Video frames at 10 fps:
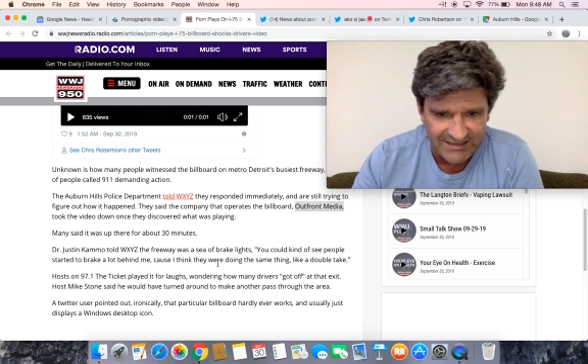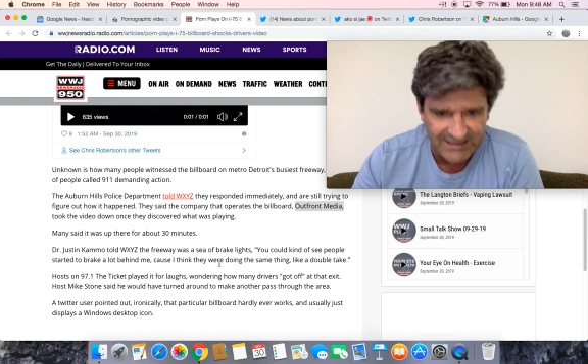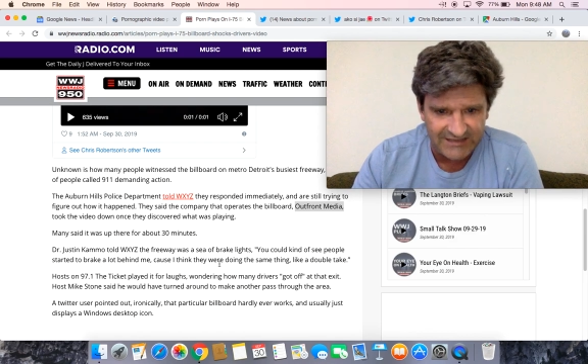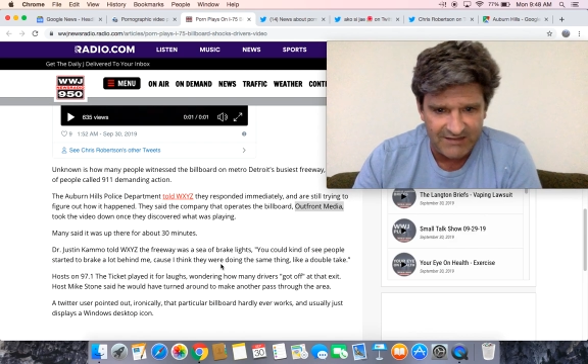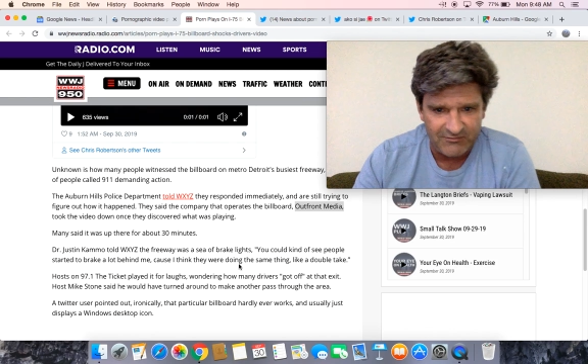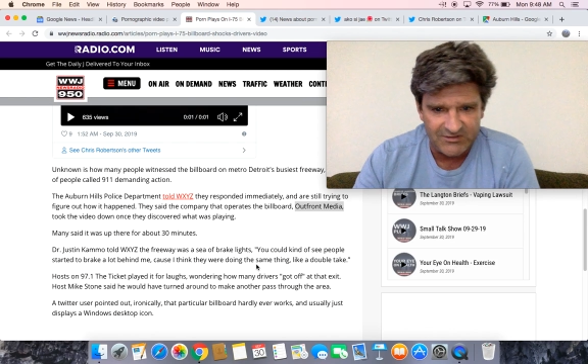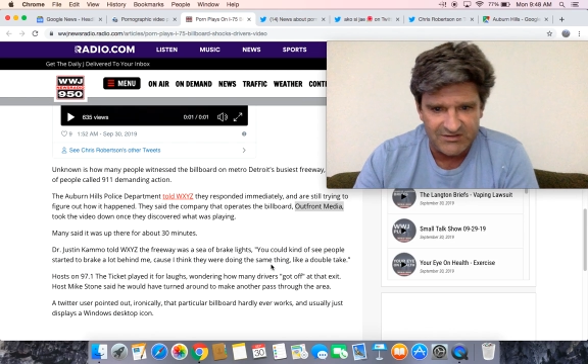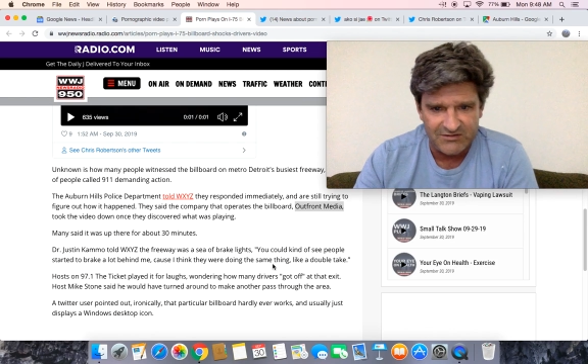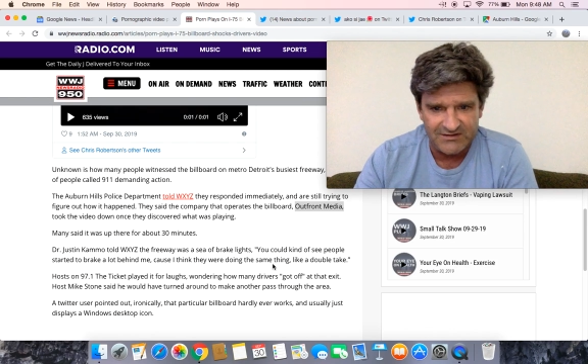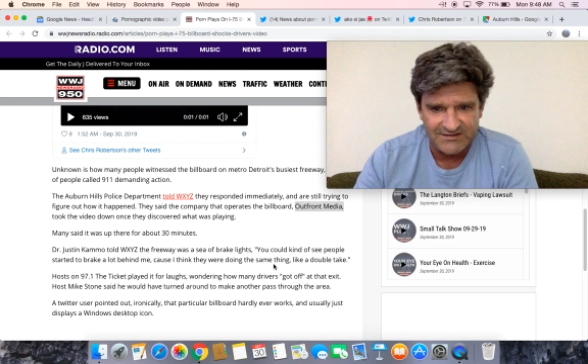think they were
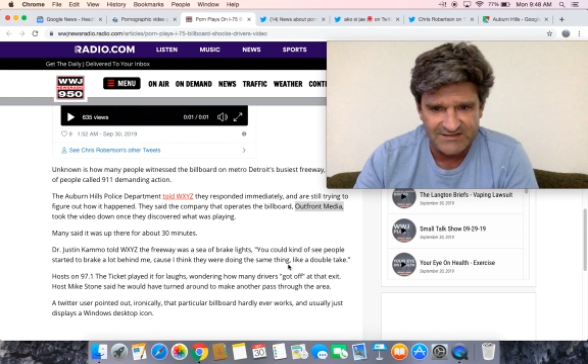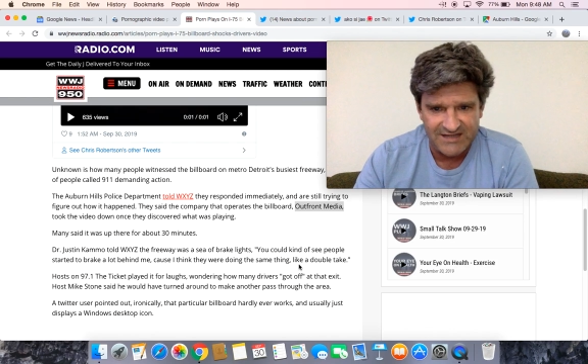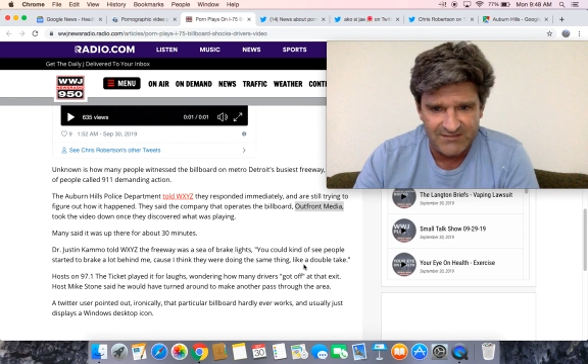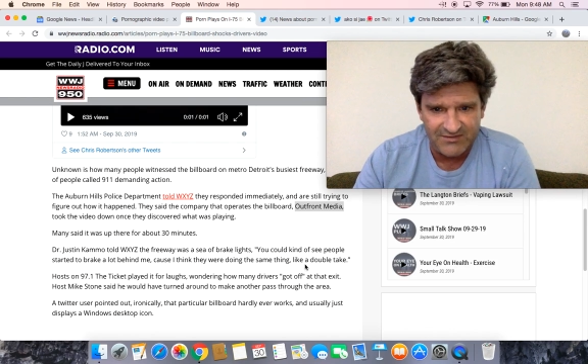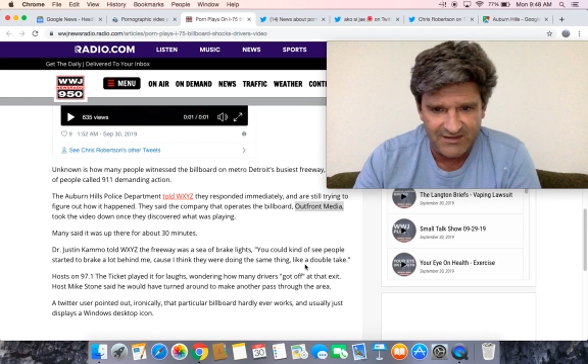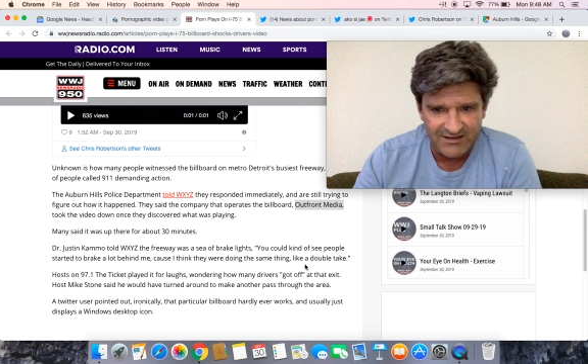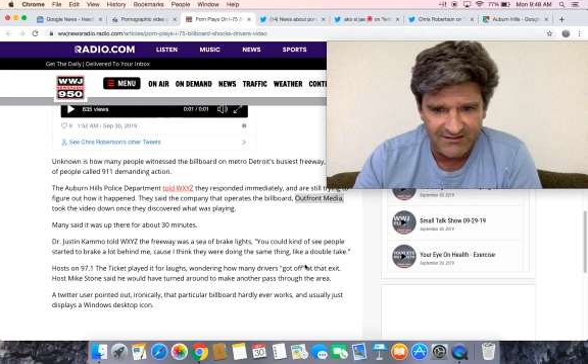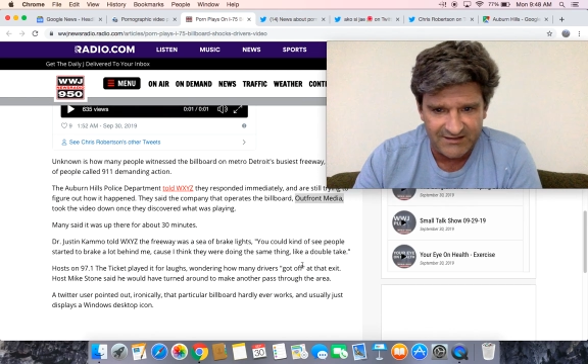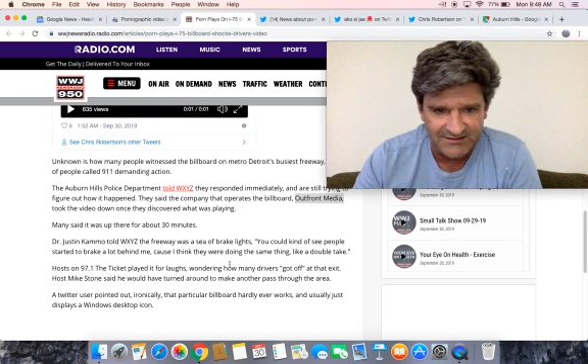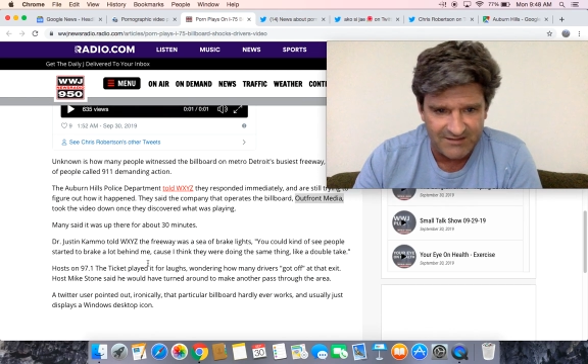doing the same thing,
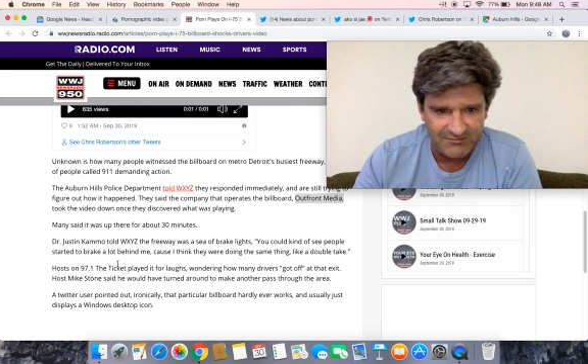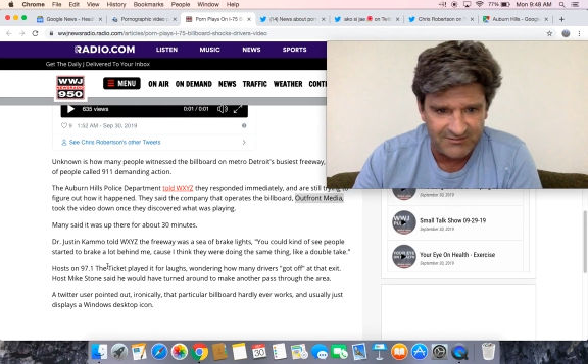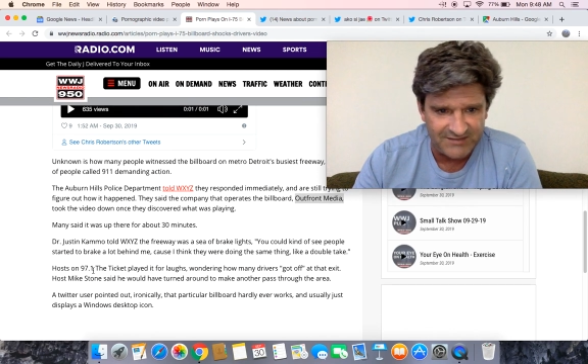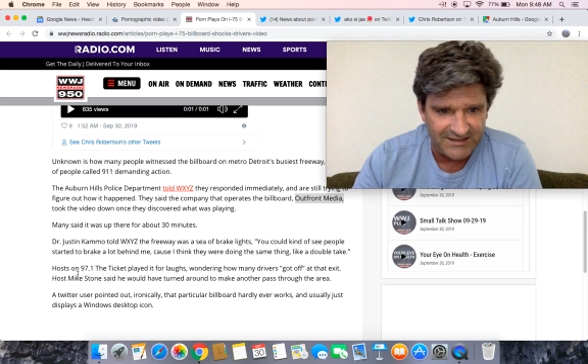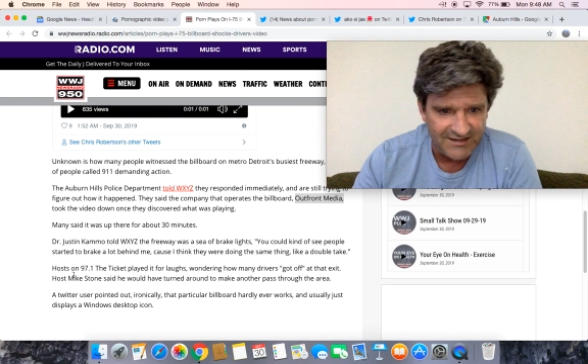like a double take